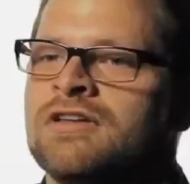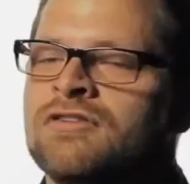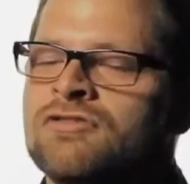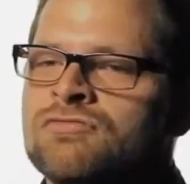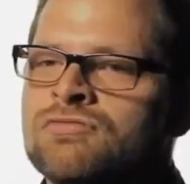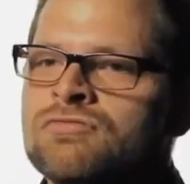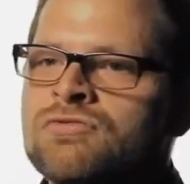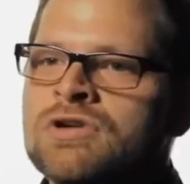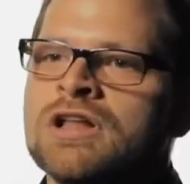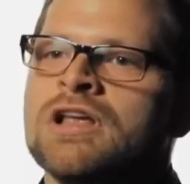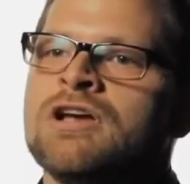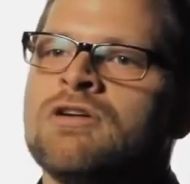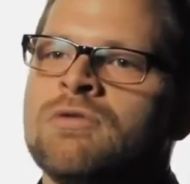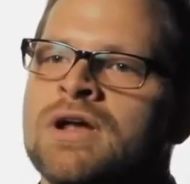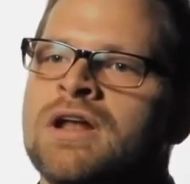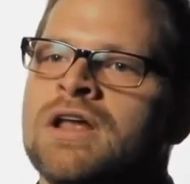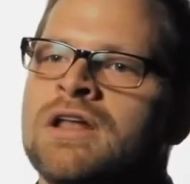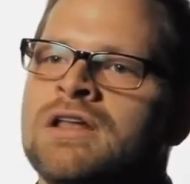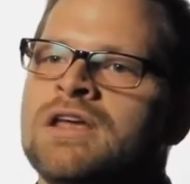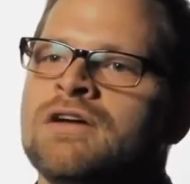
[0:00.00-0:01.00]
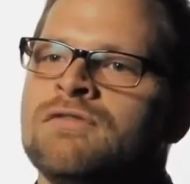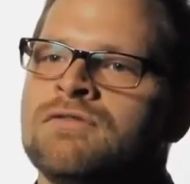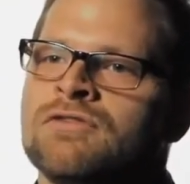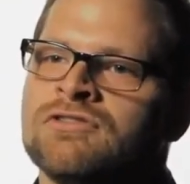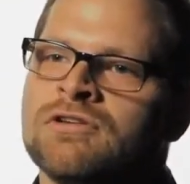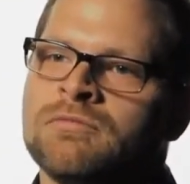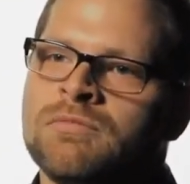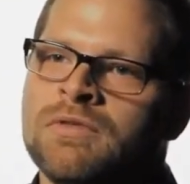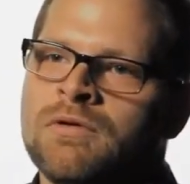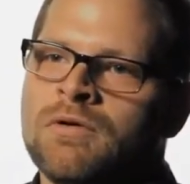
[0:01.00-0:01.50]
had this really great idea for
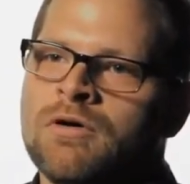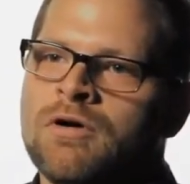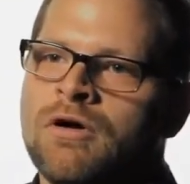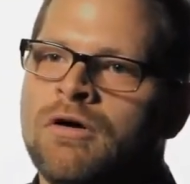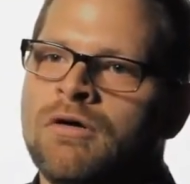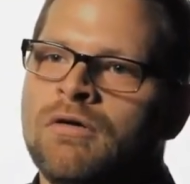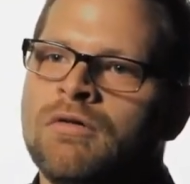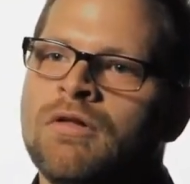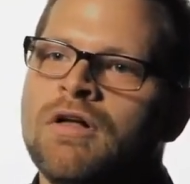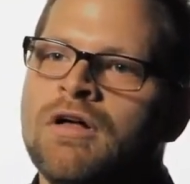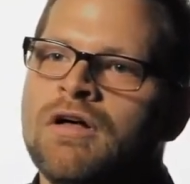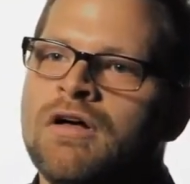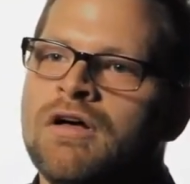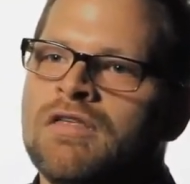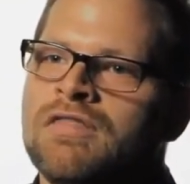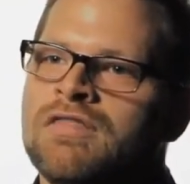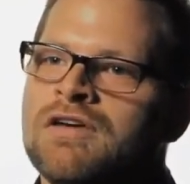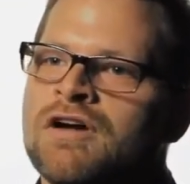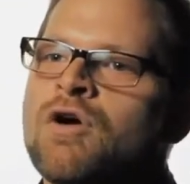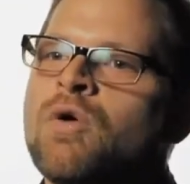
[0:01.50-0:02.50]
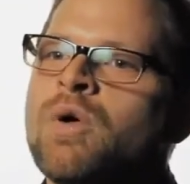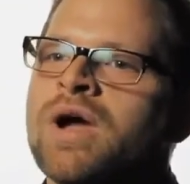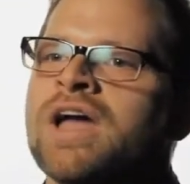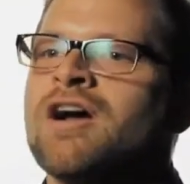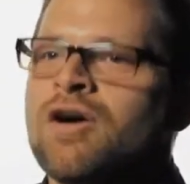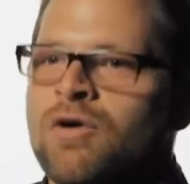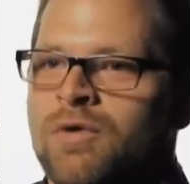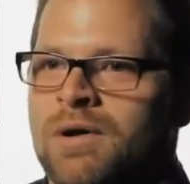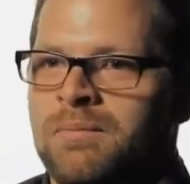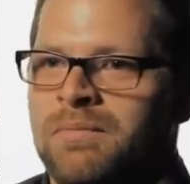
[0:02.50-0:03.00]
something we call the
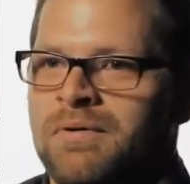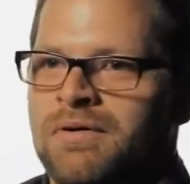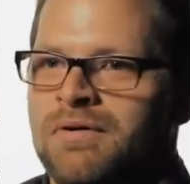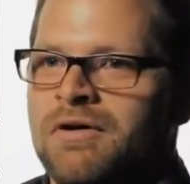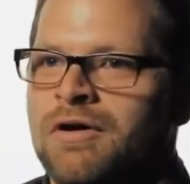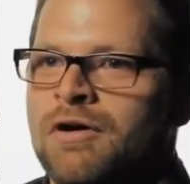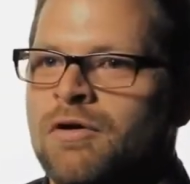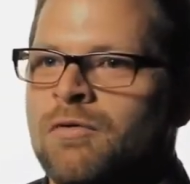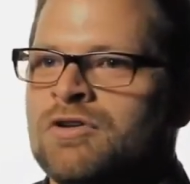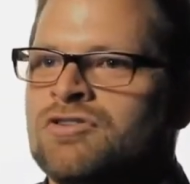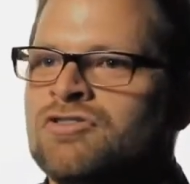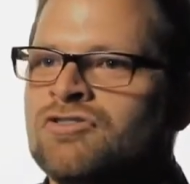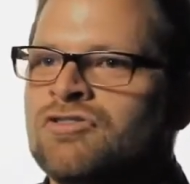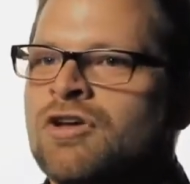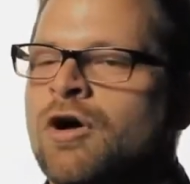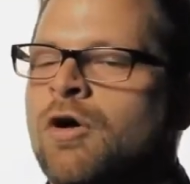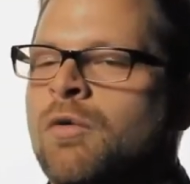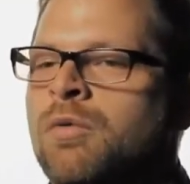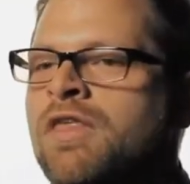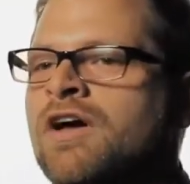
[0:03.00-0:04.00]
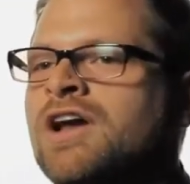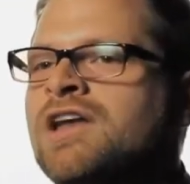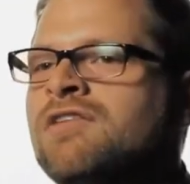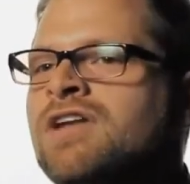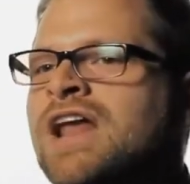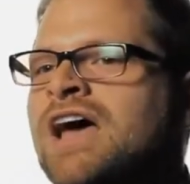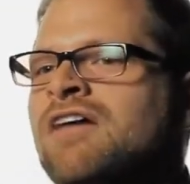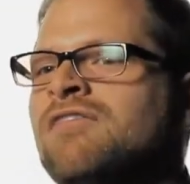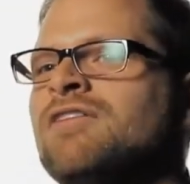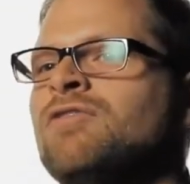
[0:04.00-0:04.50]
quick equip, which is without
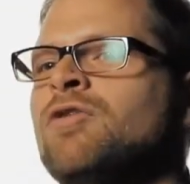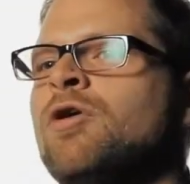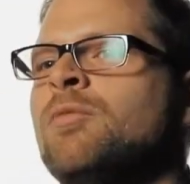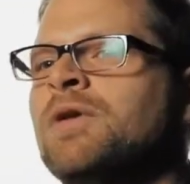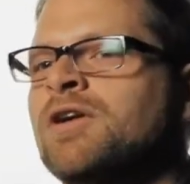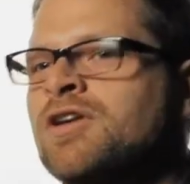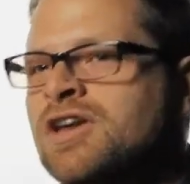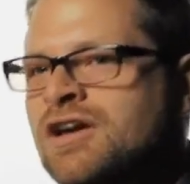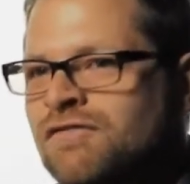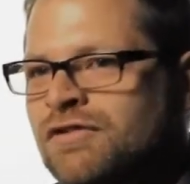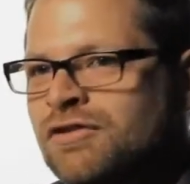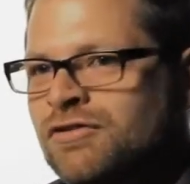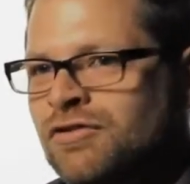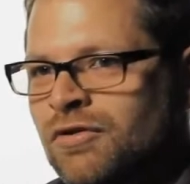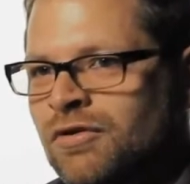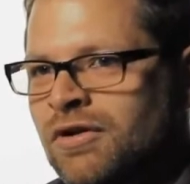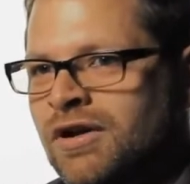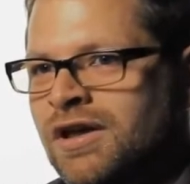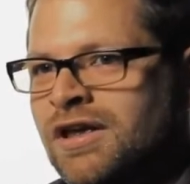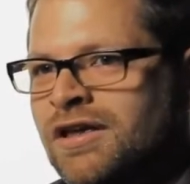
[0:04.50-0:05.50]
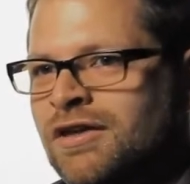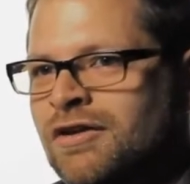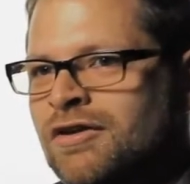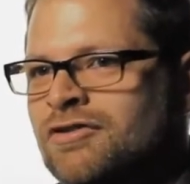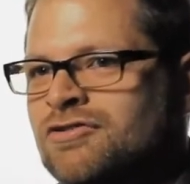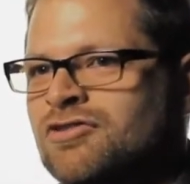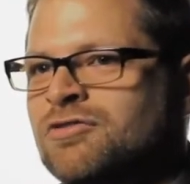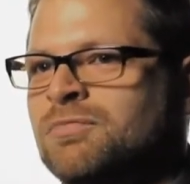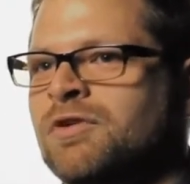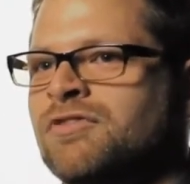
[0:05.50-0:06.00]
even having to open your inventory, you
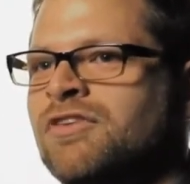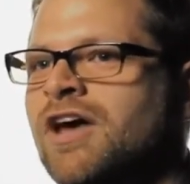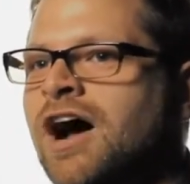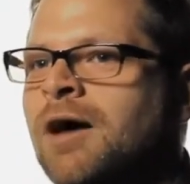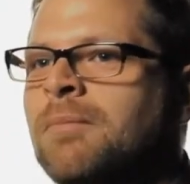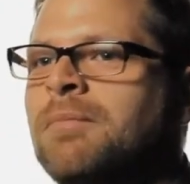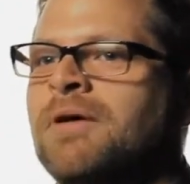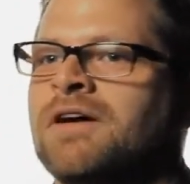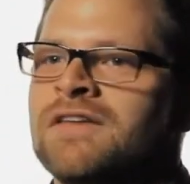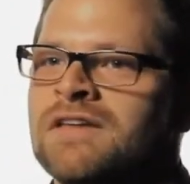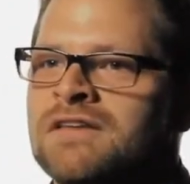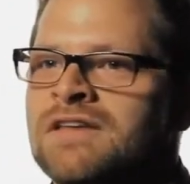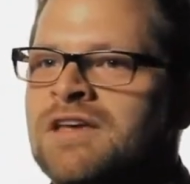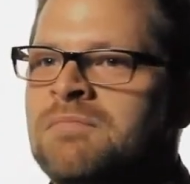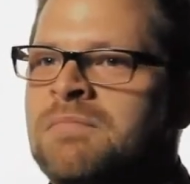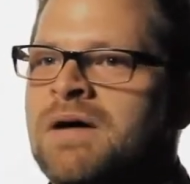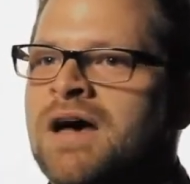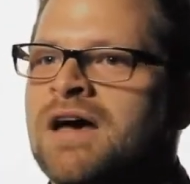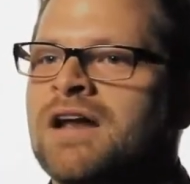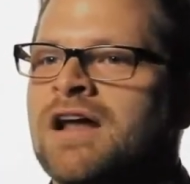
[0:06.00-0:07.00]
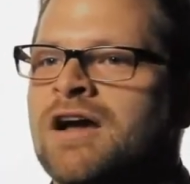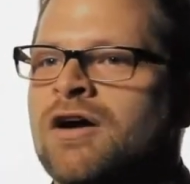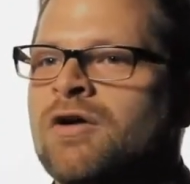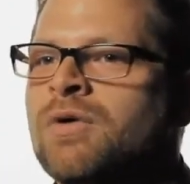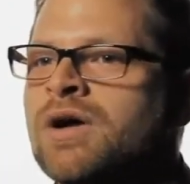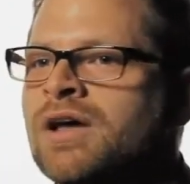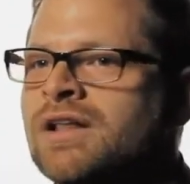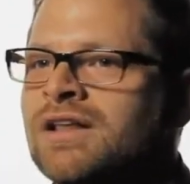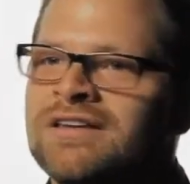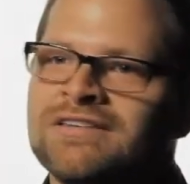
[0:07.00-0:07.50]
can just press up on the D-pad and
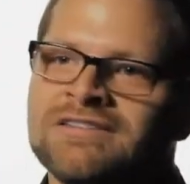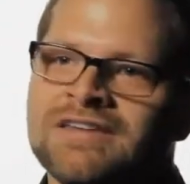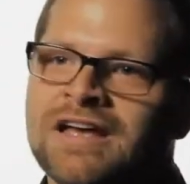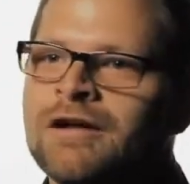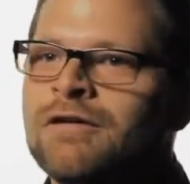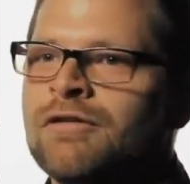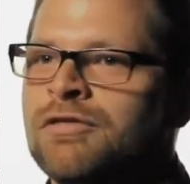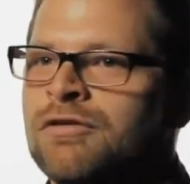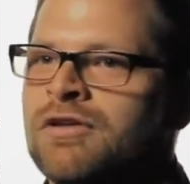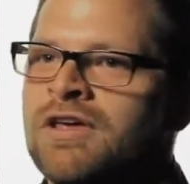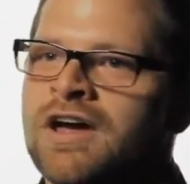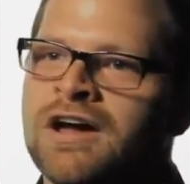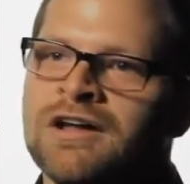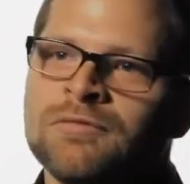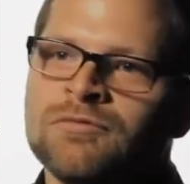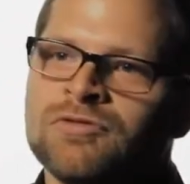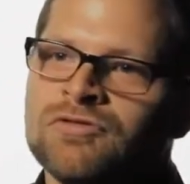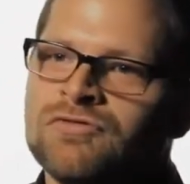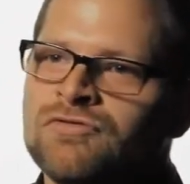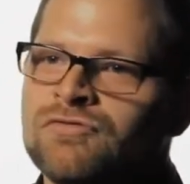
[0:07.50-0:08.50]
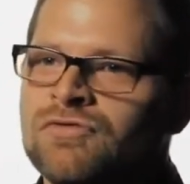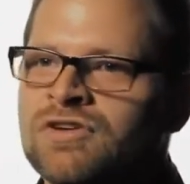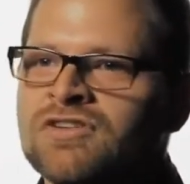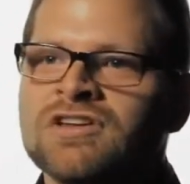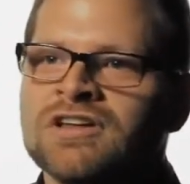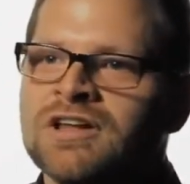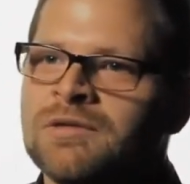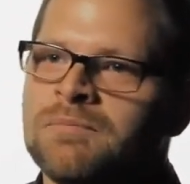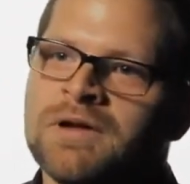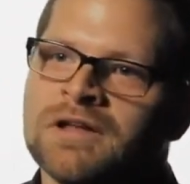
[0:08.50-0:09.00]
quickly cycle through the items you've
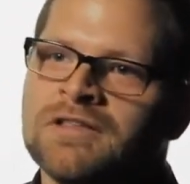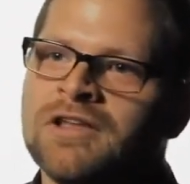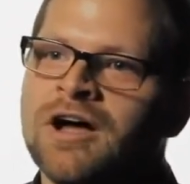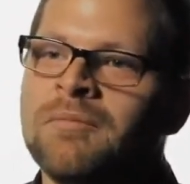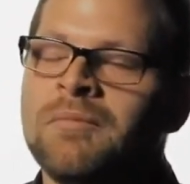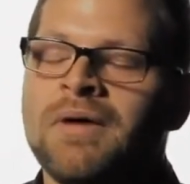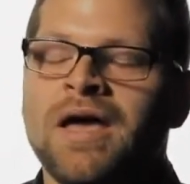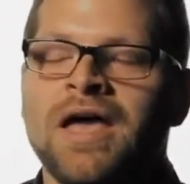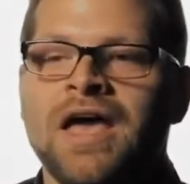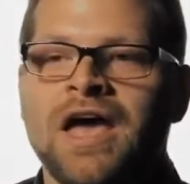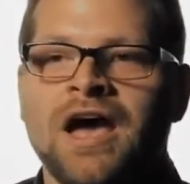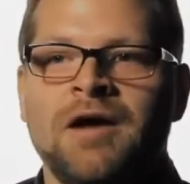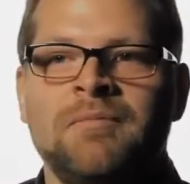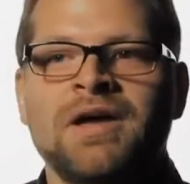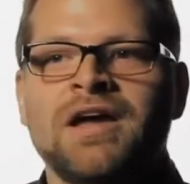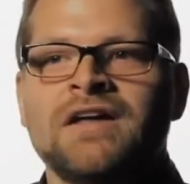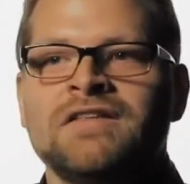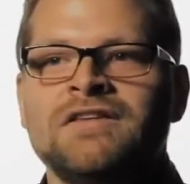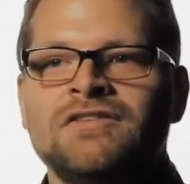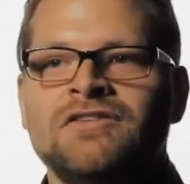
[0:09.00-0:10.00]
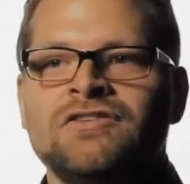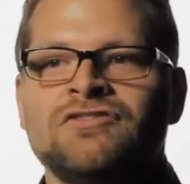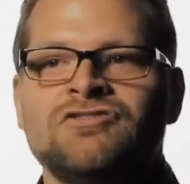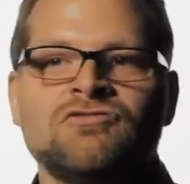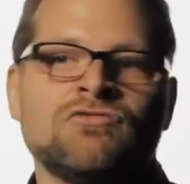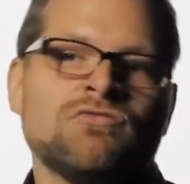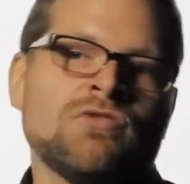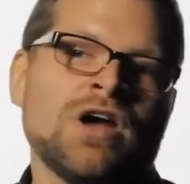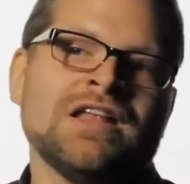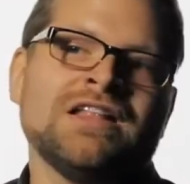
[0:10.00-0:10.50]
recently picked up and make a
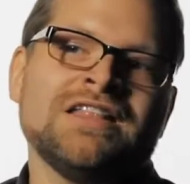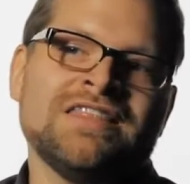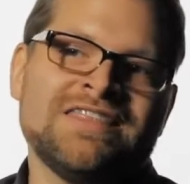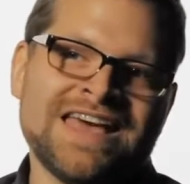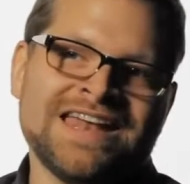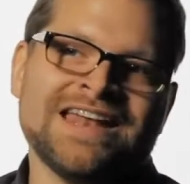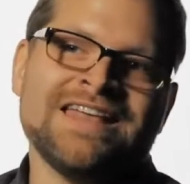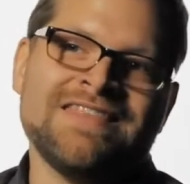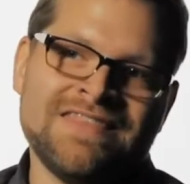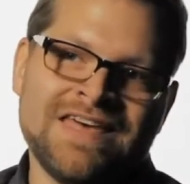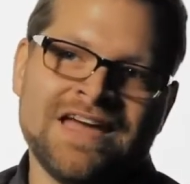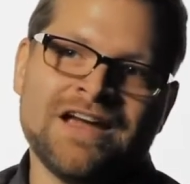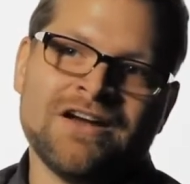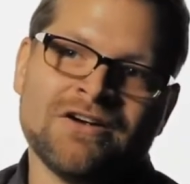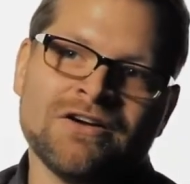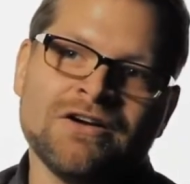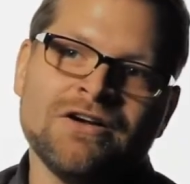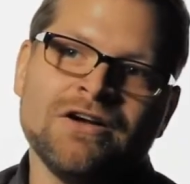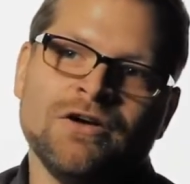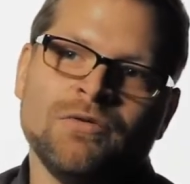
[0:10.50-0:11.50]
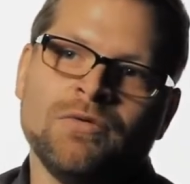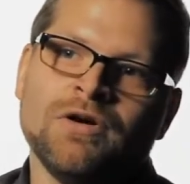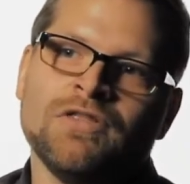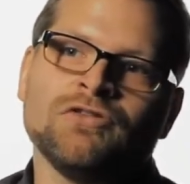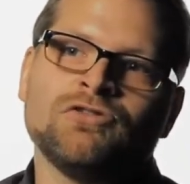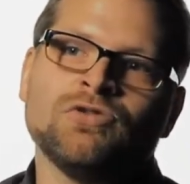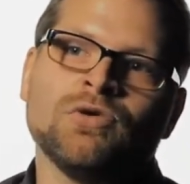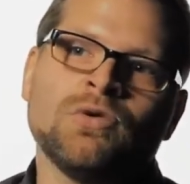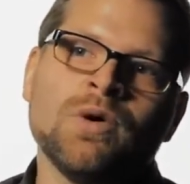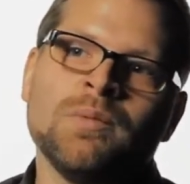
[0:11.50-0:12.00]
decision right then and there
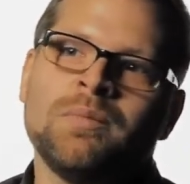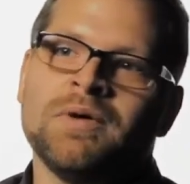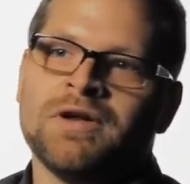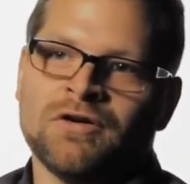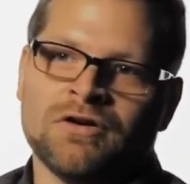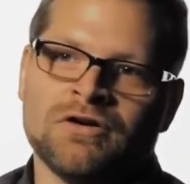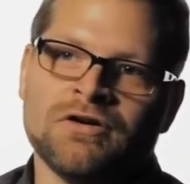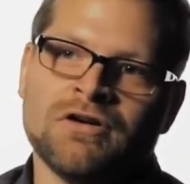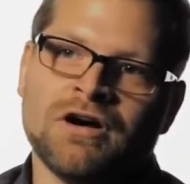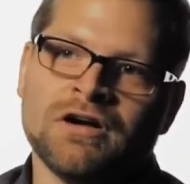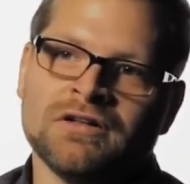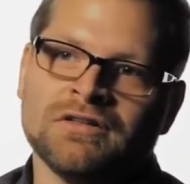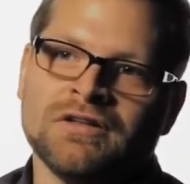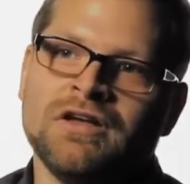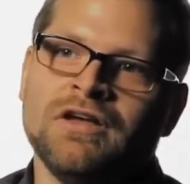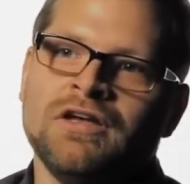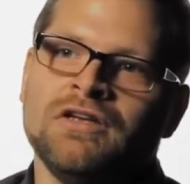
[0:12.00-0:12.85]
whether to equip it or not.